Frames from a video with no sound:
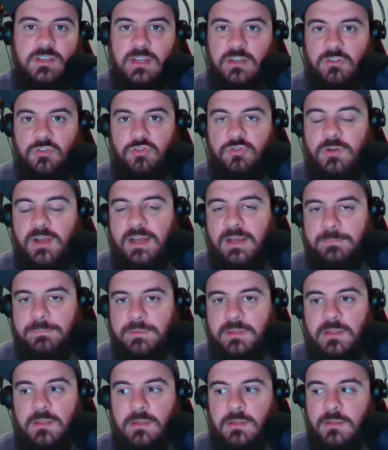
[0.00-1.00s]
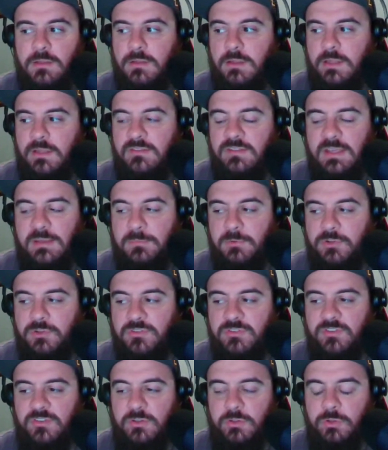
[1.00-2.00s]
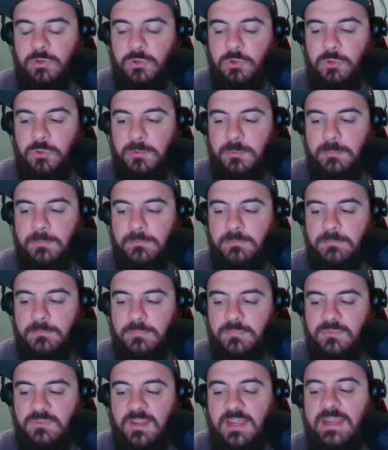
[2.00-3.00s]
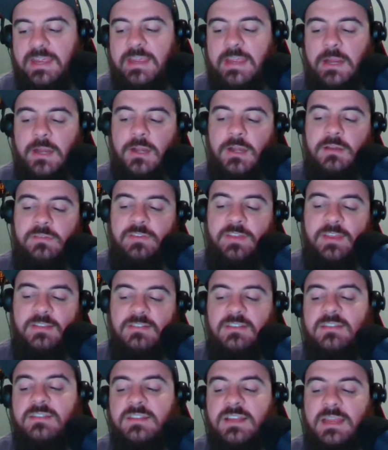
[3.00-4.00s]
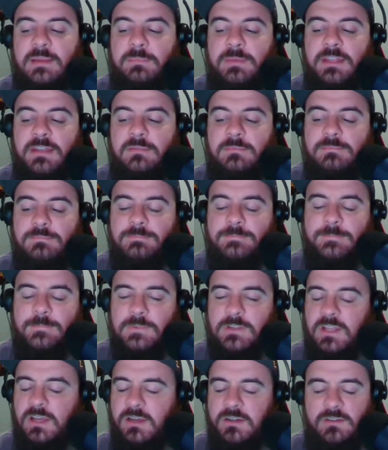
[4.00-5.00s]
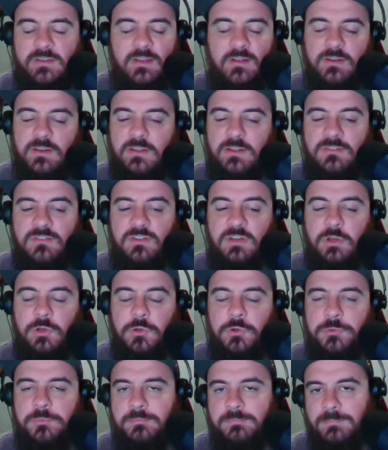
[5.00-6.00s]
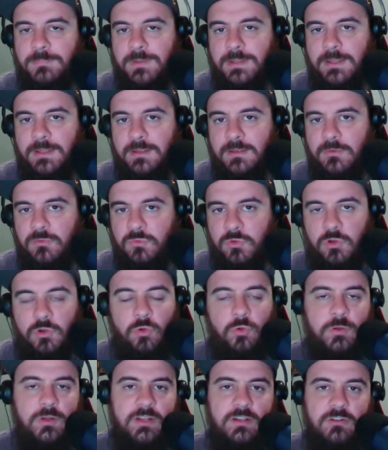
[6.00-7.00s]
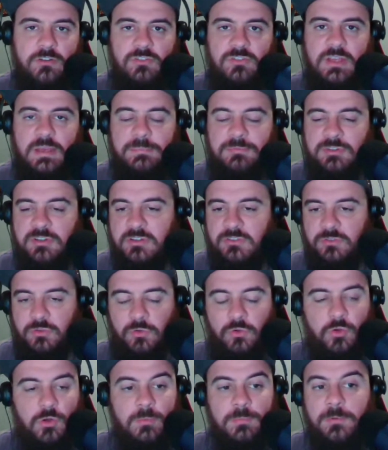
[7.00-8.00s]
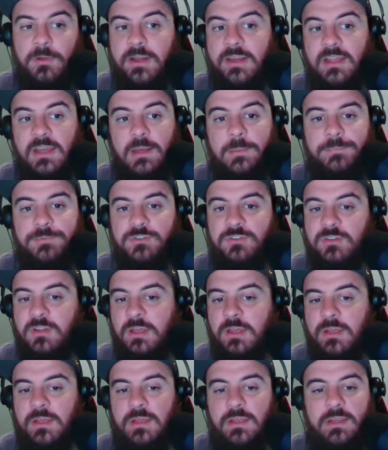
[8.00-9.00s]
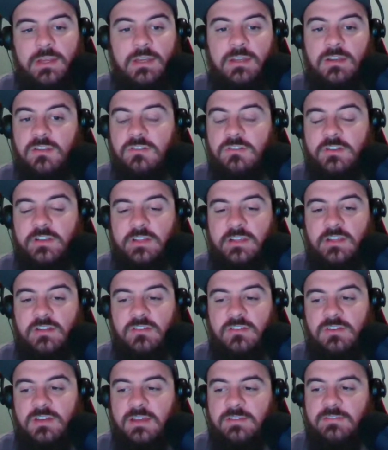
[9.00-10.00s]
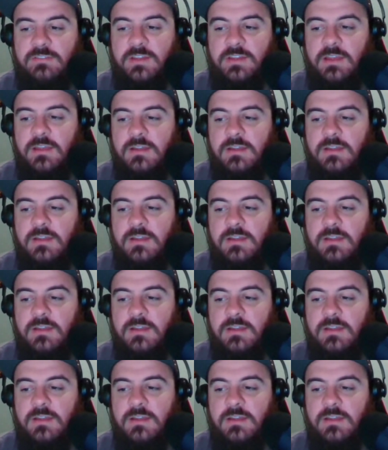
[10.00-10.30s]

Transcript: Can drop, is able to take care of his assignment, lock down his zone, record interceptions, record breakups. He does all that good stuff.